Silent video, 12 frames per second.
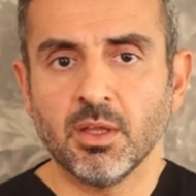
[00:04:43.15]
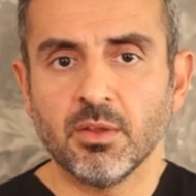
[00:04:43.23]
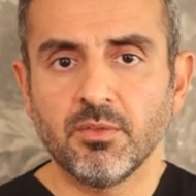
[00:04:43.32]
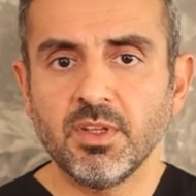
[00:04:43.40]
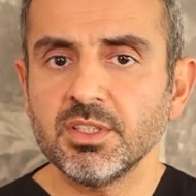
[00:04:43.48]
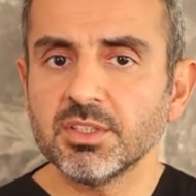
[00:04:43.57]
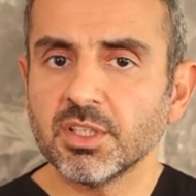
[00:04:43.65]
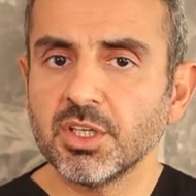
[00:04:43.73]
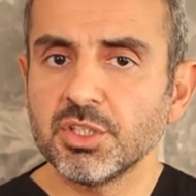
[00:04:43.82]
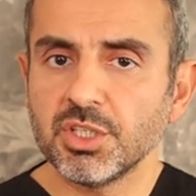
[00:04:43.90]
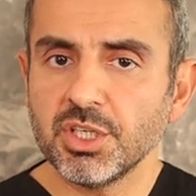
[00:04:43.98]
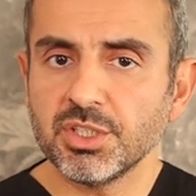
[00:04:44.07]
Venous
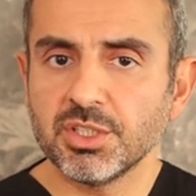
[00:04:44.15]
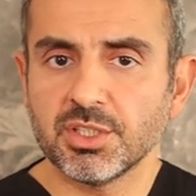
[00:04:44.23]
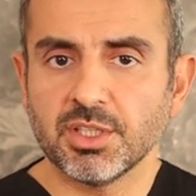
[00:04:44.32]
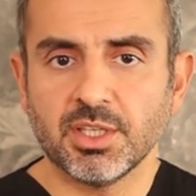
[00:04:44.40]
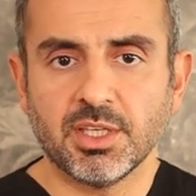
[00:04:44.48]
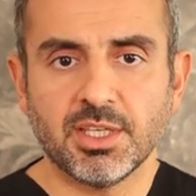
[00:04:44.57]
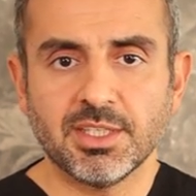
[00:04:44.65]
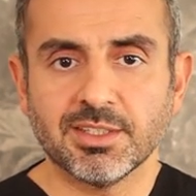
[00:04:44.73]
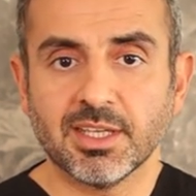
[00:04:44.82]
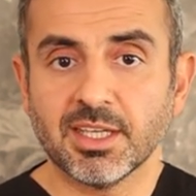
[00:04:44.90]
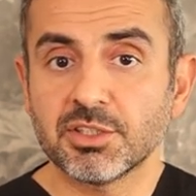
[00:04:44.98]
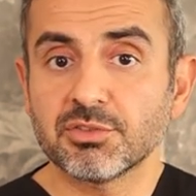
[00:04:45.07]
congestion is
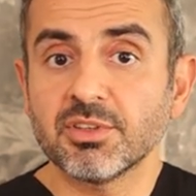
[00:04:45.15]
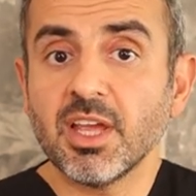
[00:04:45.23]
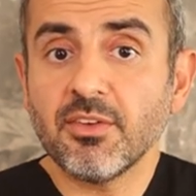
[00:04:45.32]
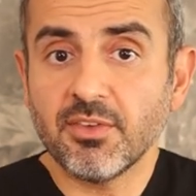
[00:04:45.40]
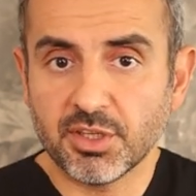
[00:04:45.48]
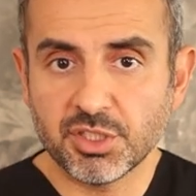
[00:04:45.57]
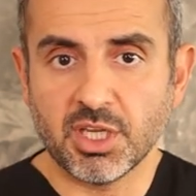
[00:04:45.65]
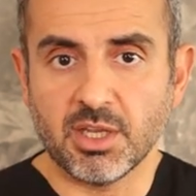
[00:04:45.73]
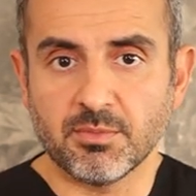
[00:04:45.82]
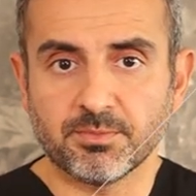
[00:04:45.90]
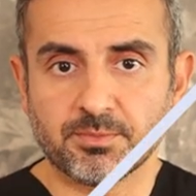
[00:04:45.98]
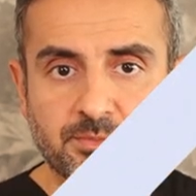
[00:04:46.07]
like a traffic jam.